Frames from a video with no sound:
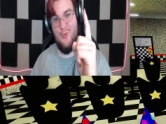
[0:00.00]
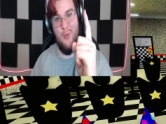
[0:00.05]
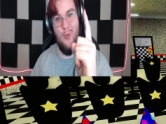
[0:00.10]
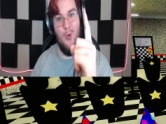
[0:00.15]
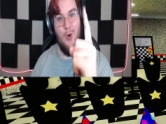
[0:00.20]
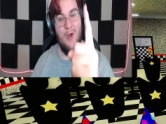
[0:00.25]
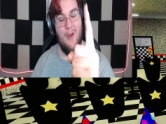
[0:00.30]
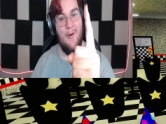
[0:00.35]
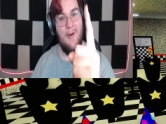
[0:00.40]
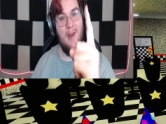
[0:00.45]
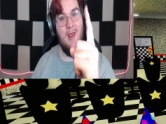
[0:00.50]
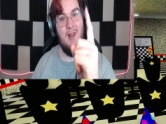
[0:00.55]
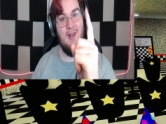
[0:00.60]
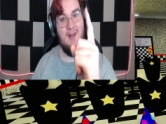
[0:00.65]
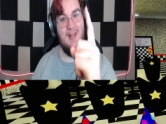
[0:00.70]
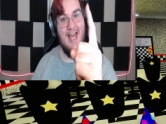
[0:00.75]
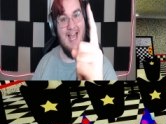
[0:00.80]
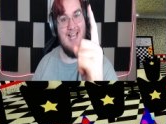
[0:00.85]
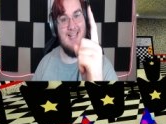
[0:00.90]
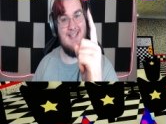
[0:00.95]
one
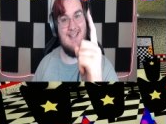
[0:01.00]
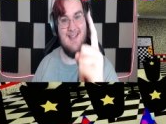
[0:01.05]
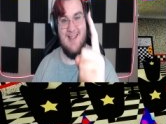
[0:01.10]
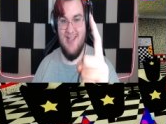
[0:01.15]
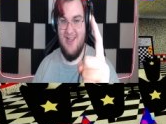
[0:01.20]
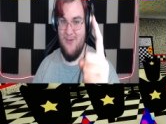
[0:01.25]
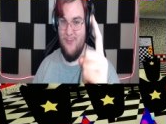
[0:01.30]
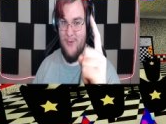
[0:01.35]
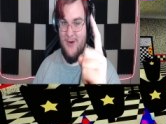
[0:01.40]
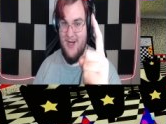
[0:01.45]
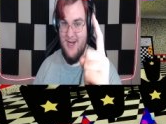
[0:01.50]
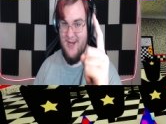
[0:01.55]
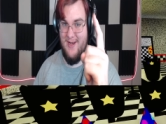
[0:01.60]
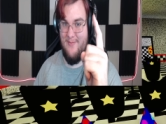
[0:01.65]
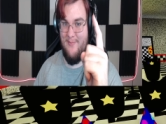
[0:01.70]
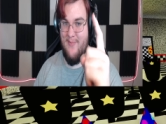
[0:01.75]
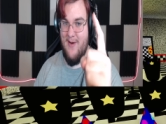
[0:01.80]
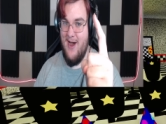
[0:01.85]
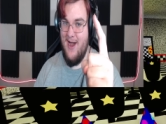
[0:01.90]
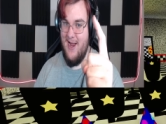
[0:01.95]
last thing we need to
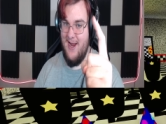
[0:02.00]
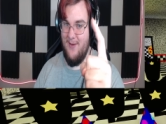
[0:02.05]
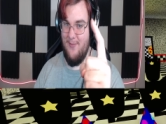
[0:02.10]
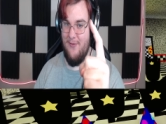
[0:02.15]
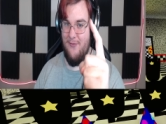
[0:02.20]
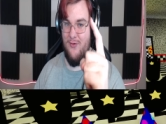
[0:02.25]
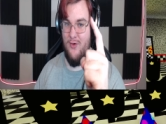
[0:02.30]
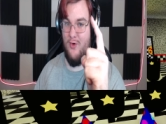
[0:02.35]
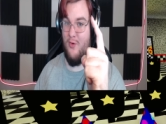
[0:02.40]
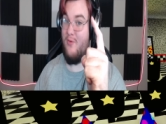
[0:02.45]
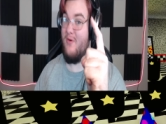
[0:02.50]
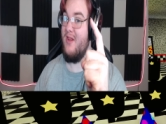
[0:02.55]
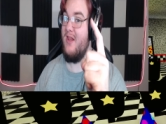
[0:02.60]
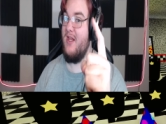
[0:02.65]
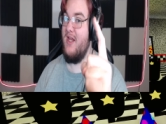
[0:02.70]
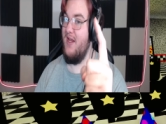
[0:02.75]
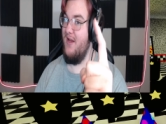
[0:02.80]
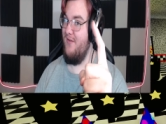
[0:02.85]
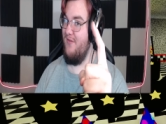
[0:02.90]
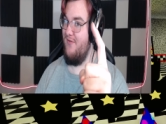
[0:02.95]
buy before we
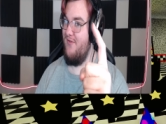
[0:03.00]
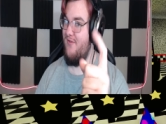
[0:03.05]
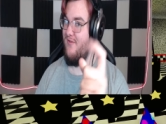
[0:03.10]
leave.